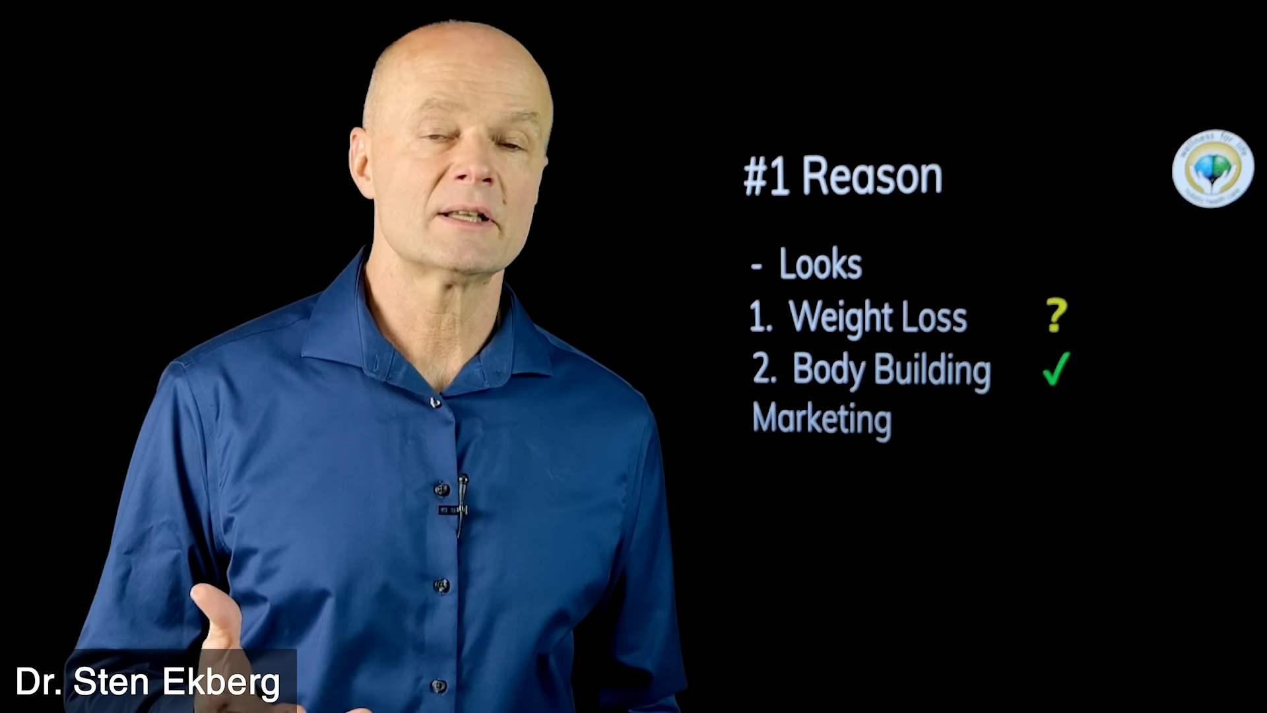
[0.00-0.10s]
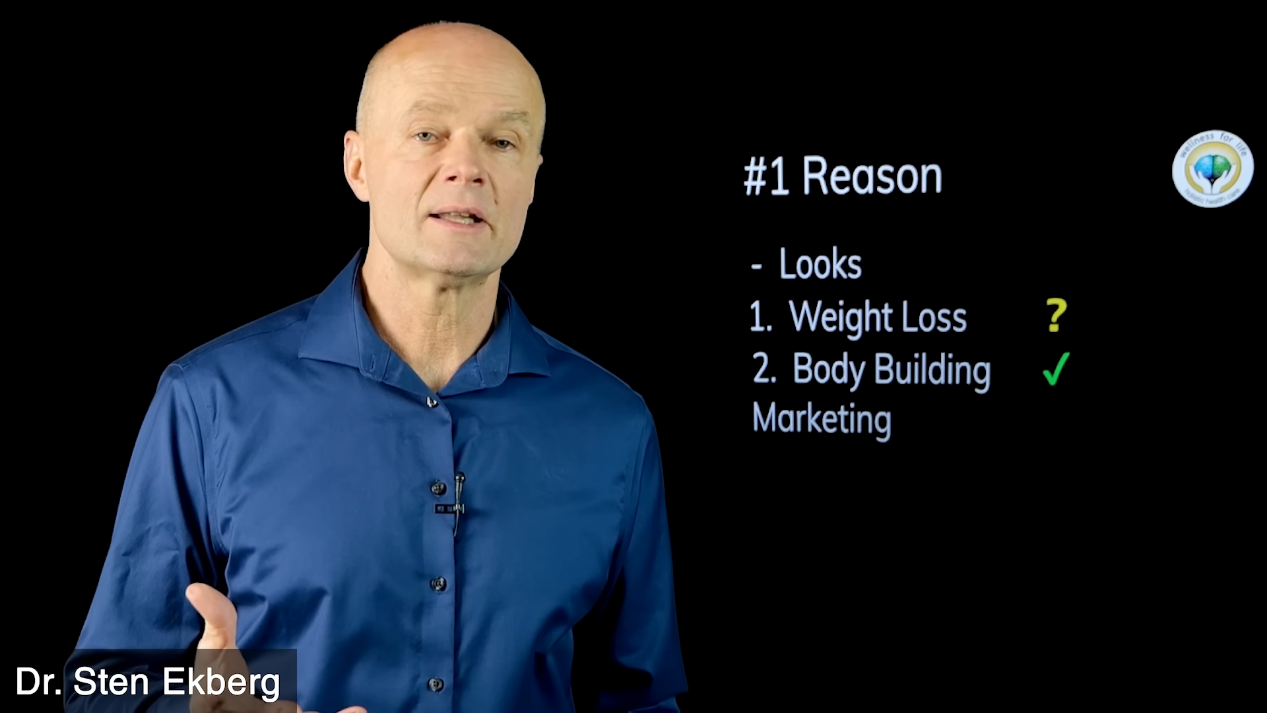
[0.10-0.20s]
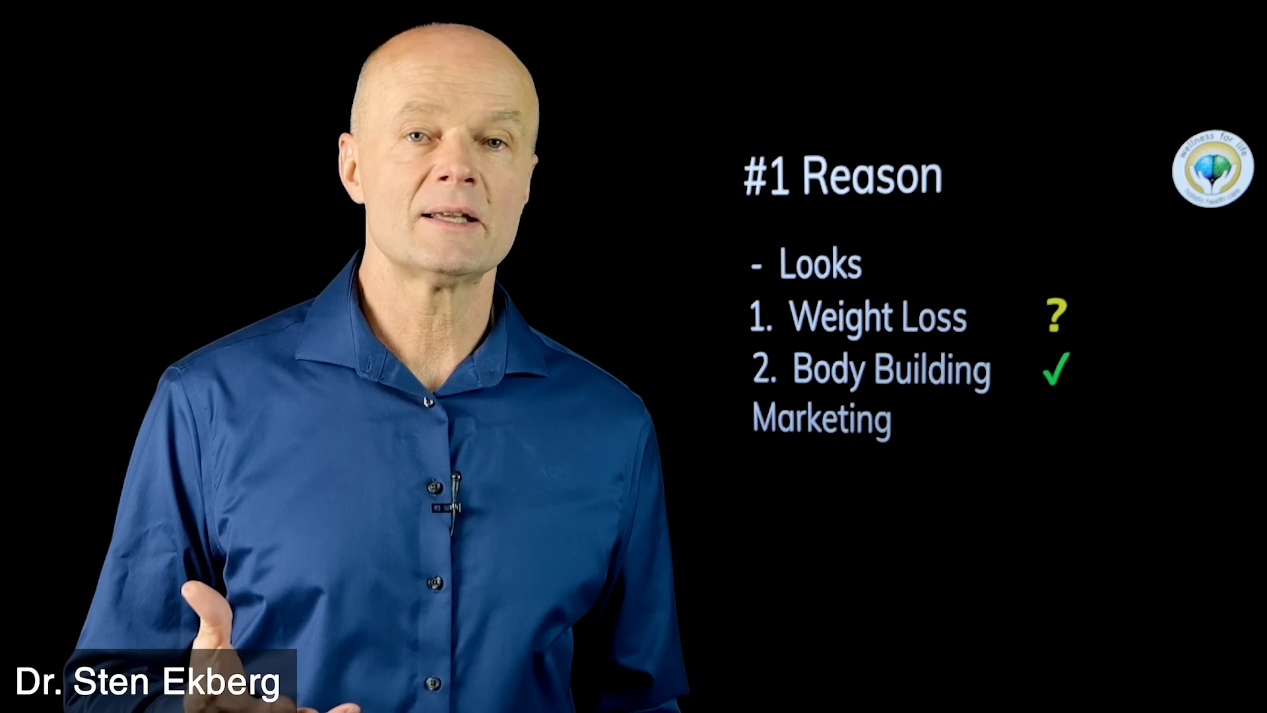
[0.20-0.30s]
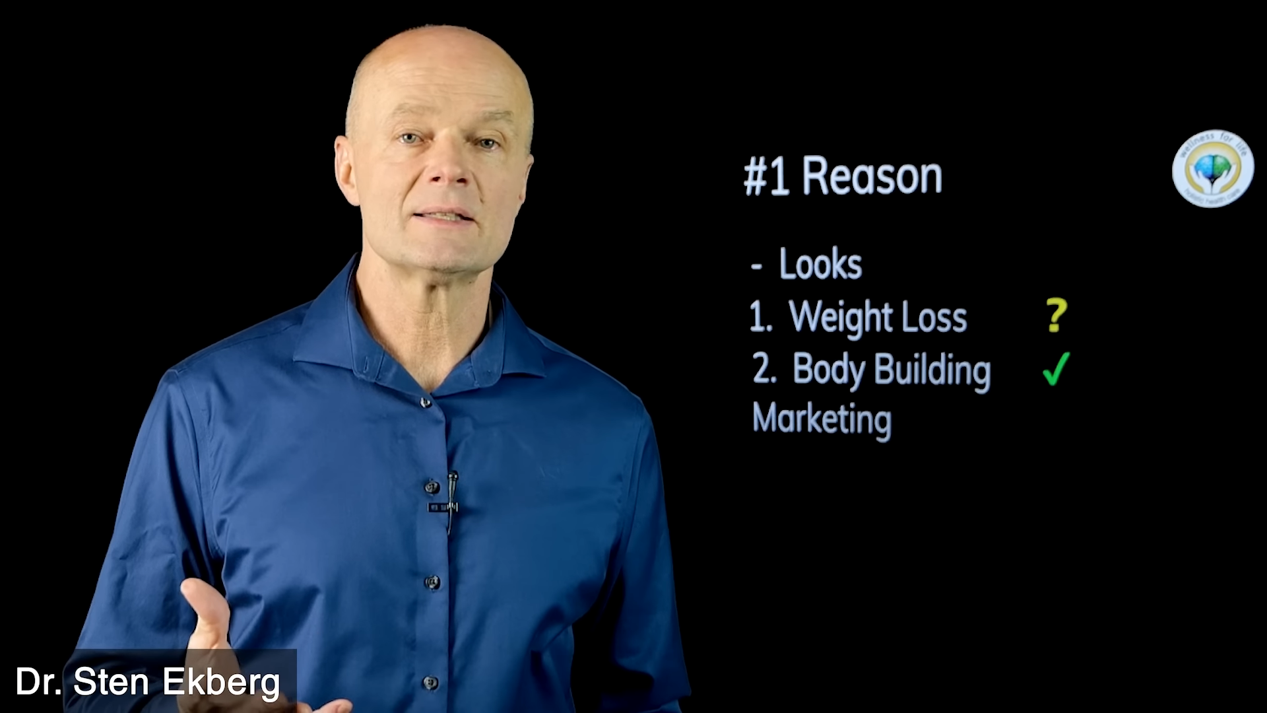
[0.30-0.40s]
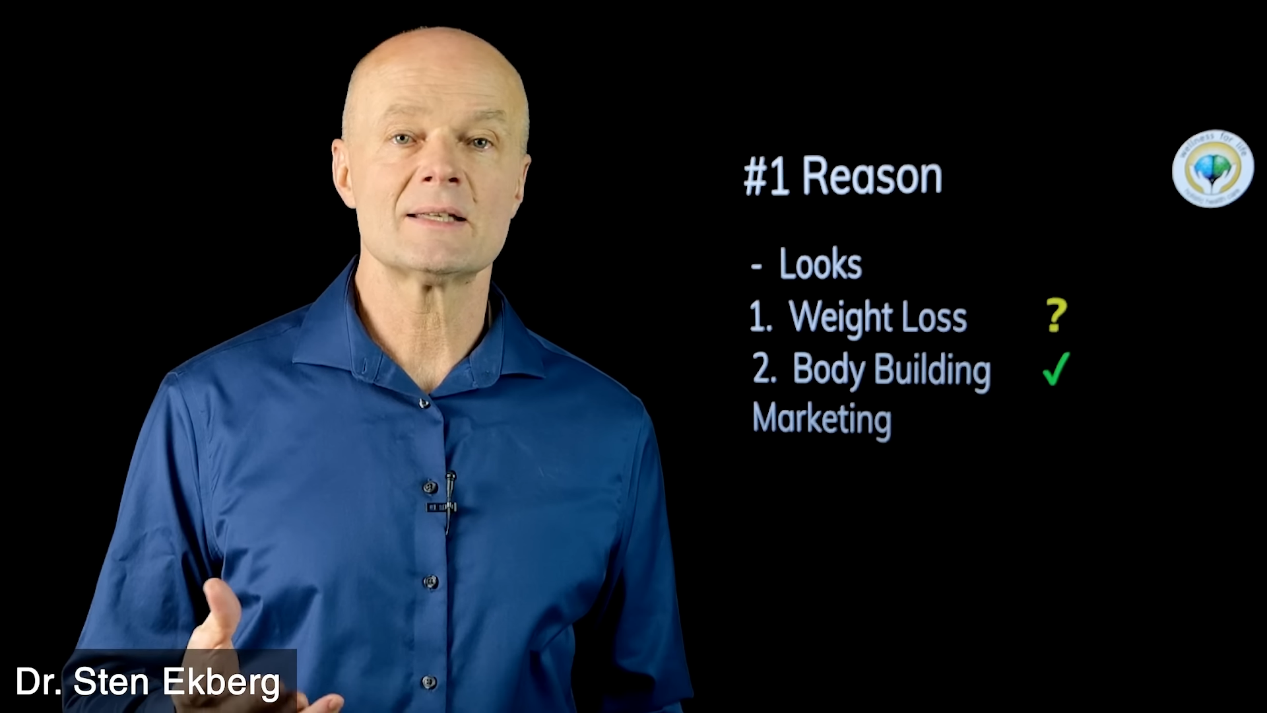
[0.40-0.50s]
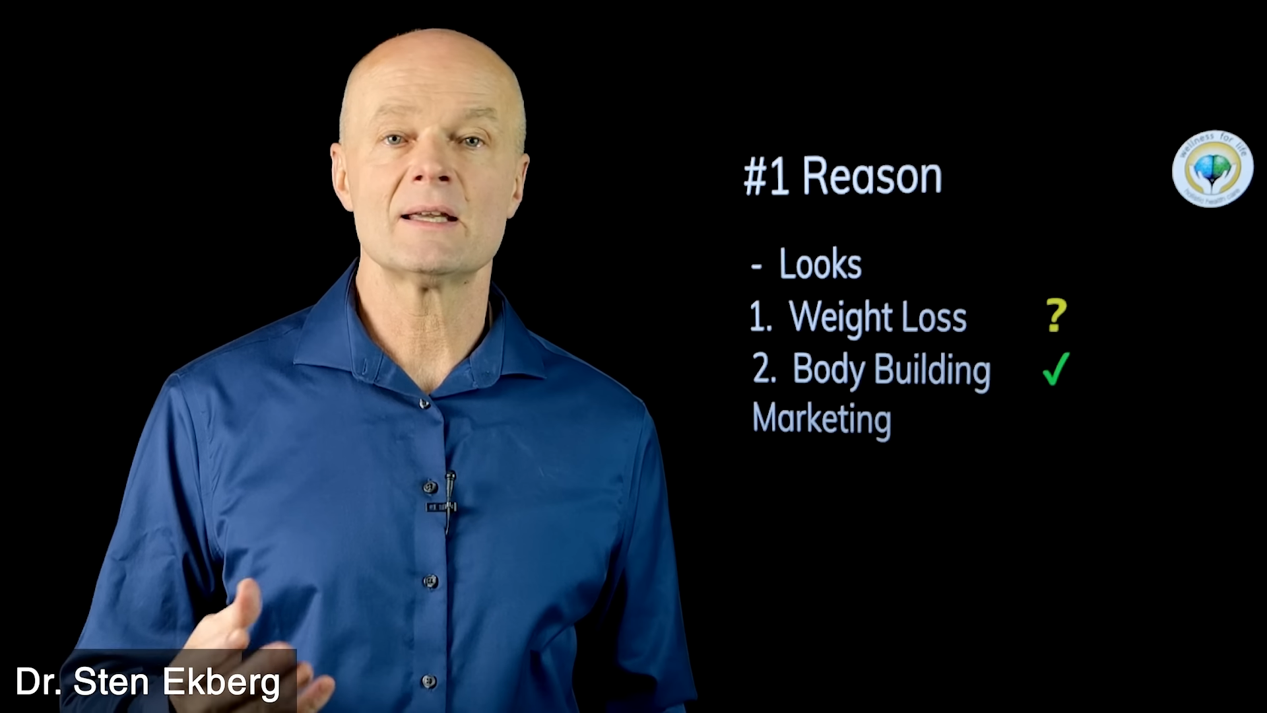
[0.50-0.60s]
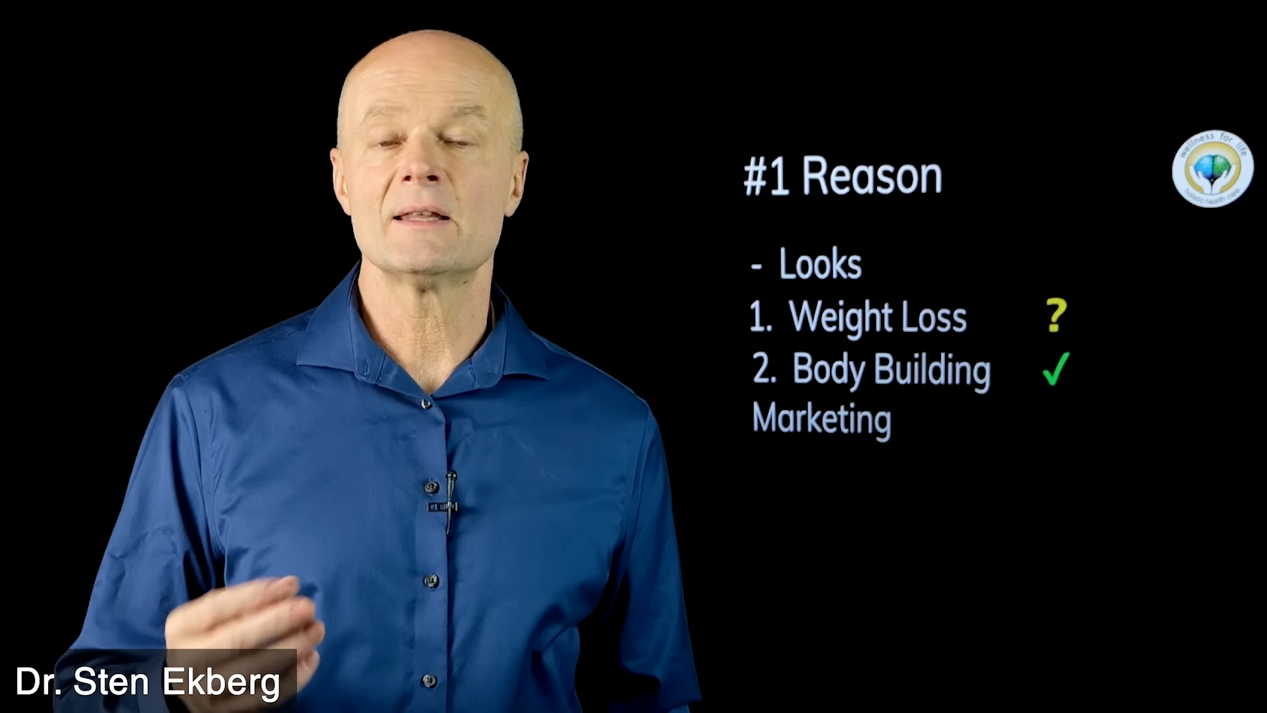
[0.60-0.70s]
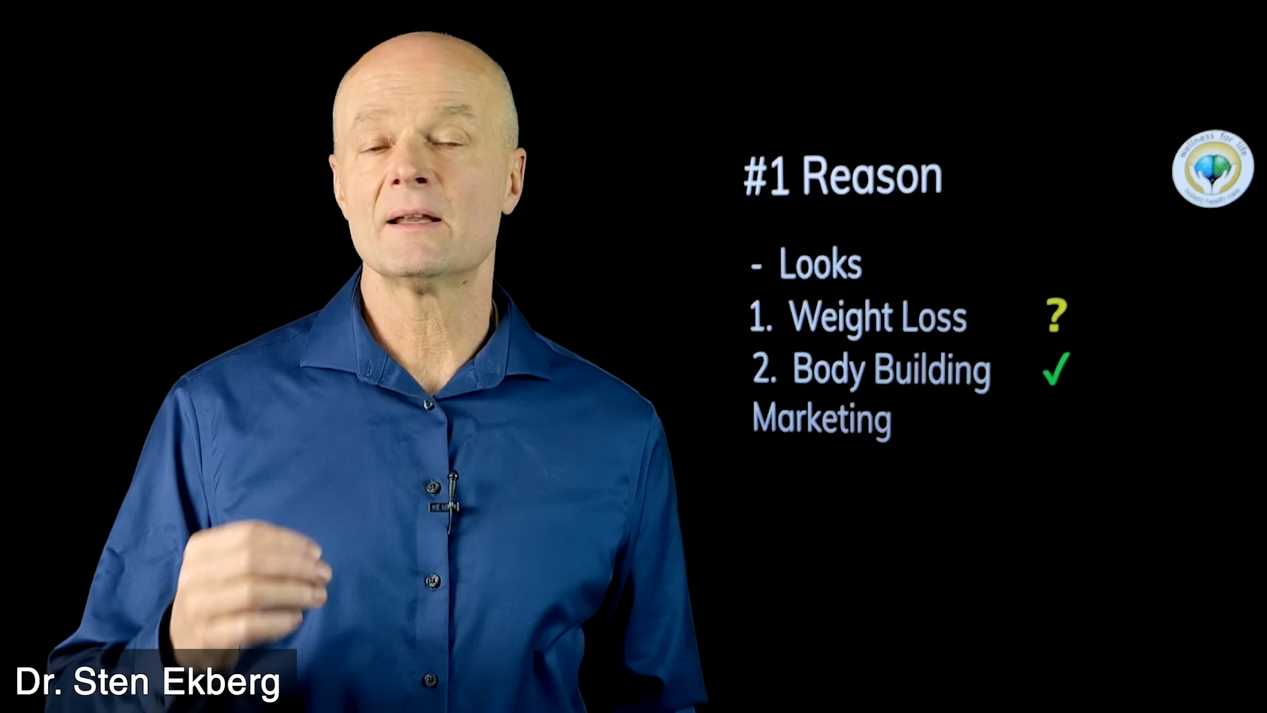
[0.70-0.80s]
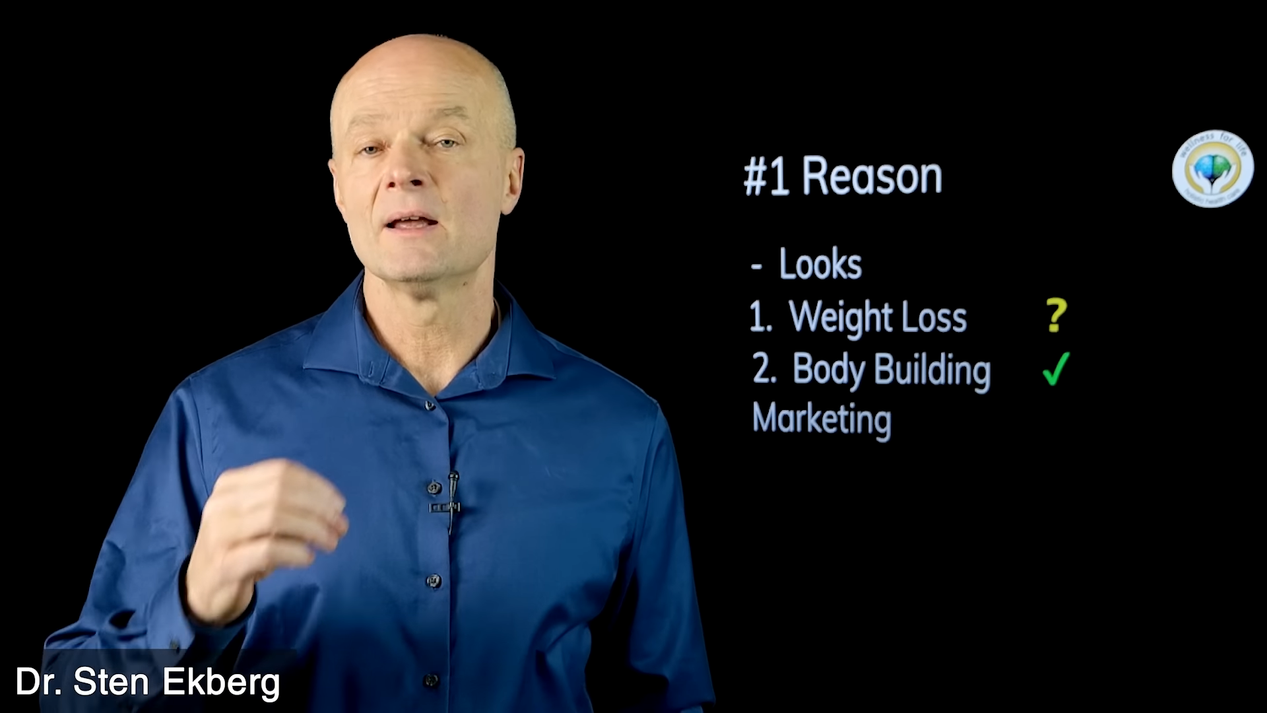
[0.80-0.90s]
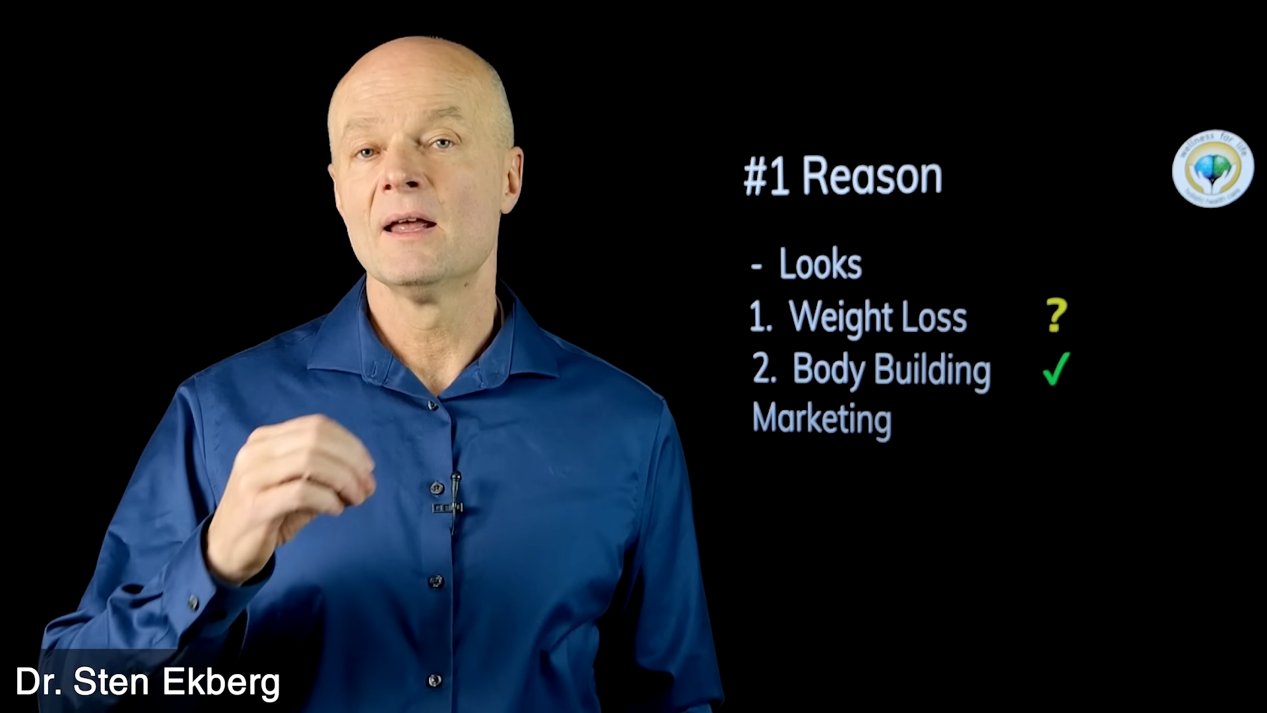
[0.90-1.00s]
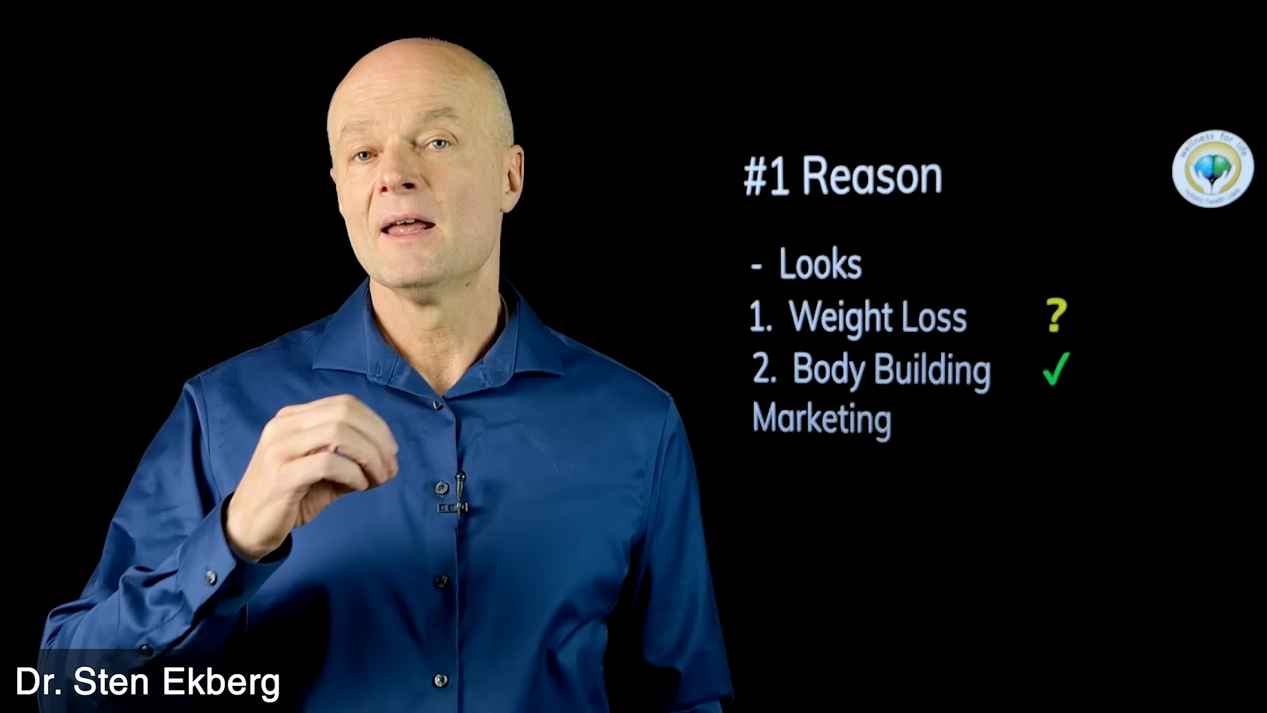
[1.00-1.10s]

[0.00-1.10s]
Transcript: And they say that